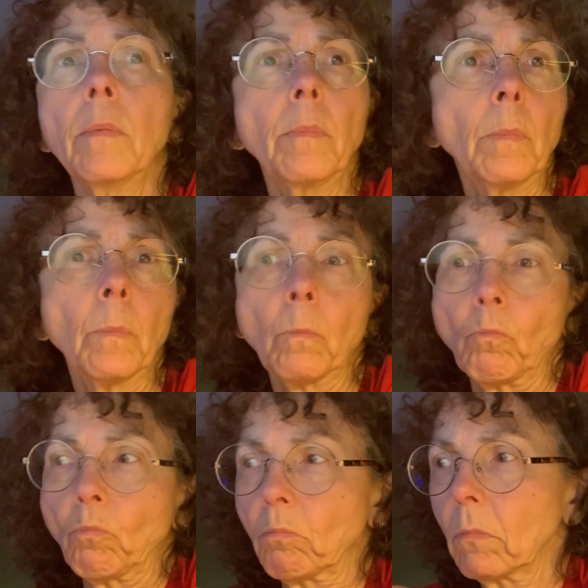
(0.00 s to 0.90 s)

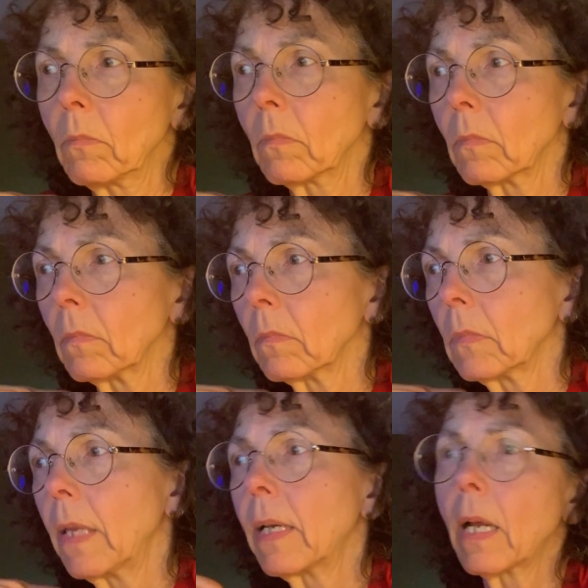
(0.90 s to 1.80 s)
And
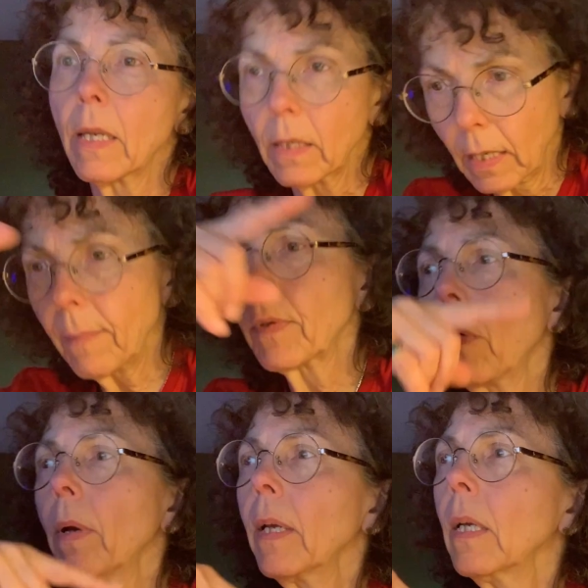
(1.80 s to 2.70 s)
then I kept
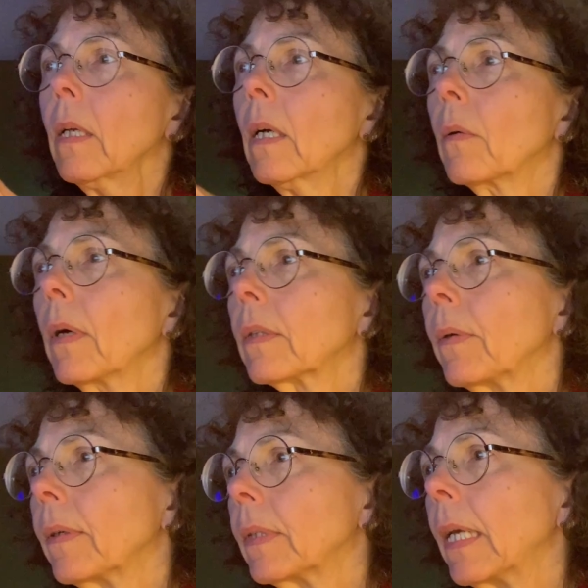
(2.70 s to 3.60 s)
going. I walked
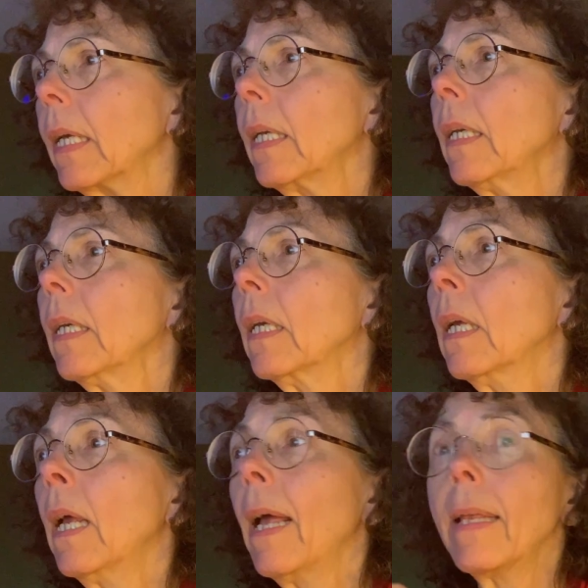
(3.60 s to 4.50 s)
around again.
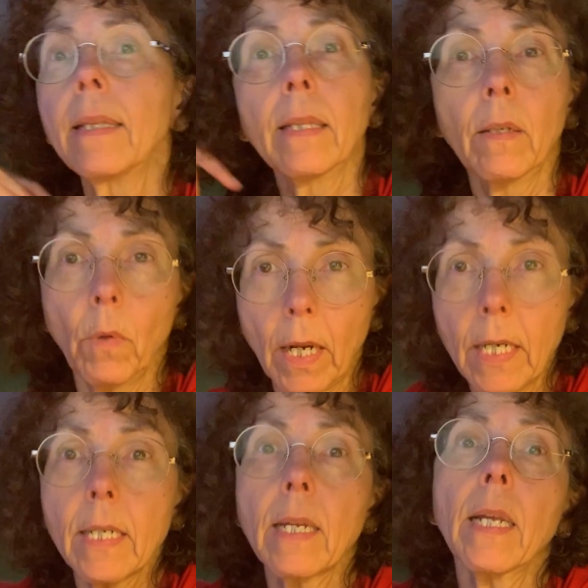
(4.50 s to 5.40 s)
And what I
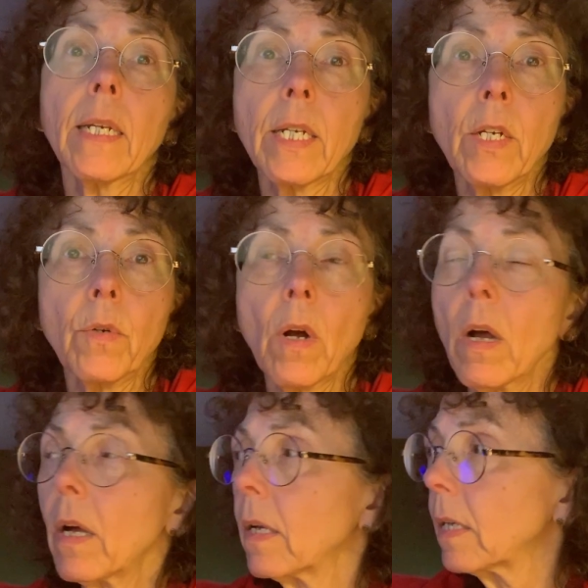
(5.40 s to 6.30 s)
did is I continued
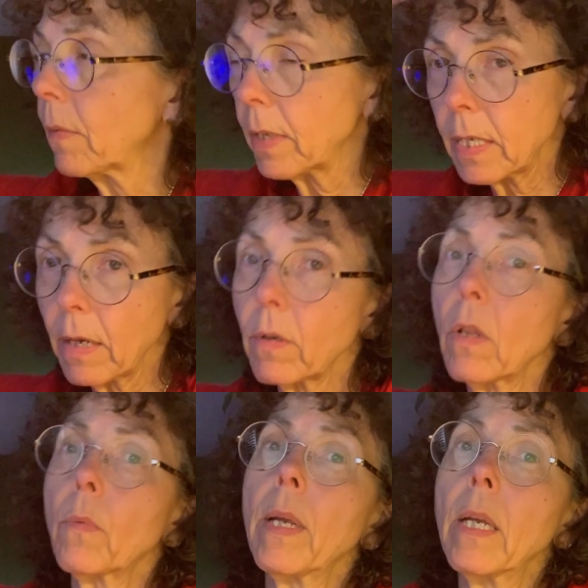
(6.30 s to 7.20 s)
on. I went down all
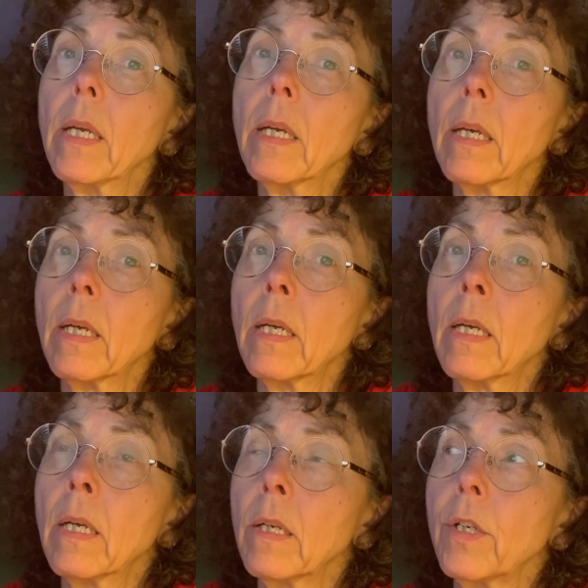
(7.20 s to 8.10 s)
the way
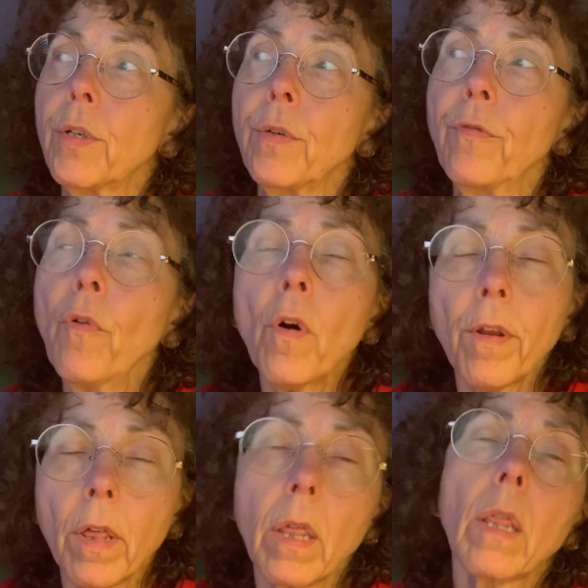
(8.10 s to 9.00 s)
to
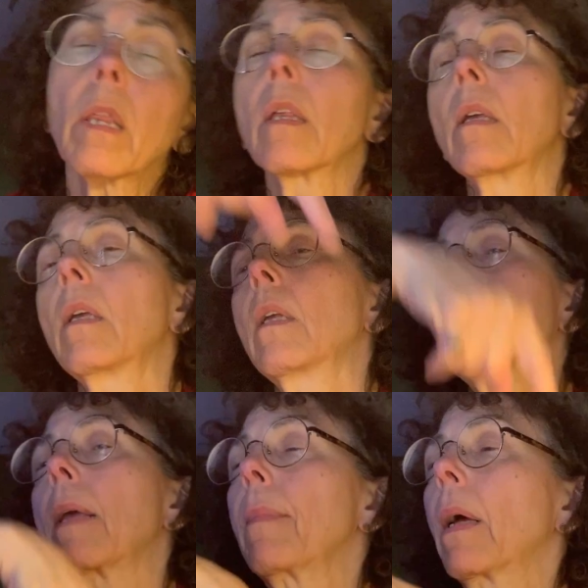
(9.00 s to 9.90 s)
4th, and I came